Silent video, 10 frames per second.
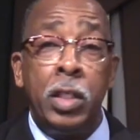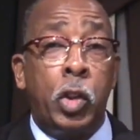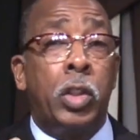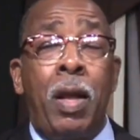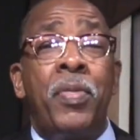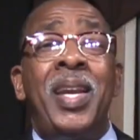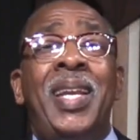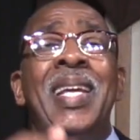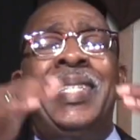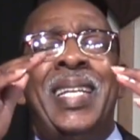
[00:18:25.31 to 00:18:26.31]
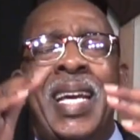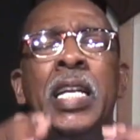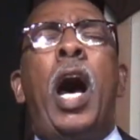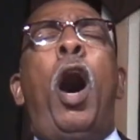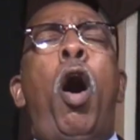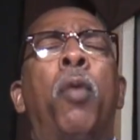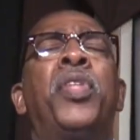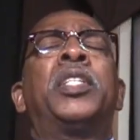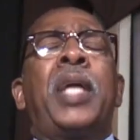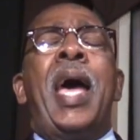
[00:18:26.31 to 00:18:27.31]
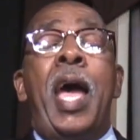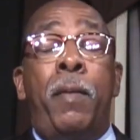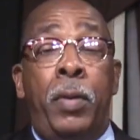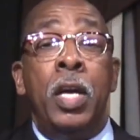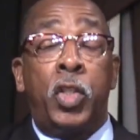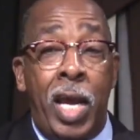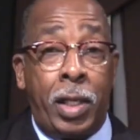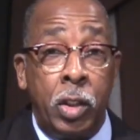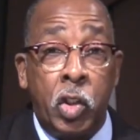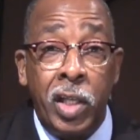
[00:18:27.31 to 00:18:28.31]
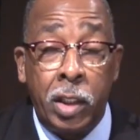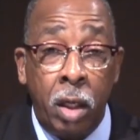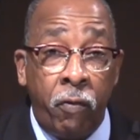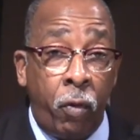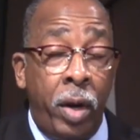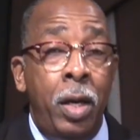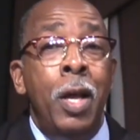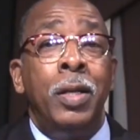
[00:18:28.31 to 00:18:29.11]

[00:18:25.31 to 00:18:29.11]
This is something that he did all the time. Say consistent, friend.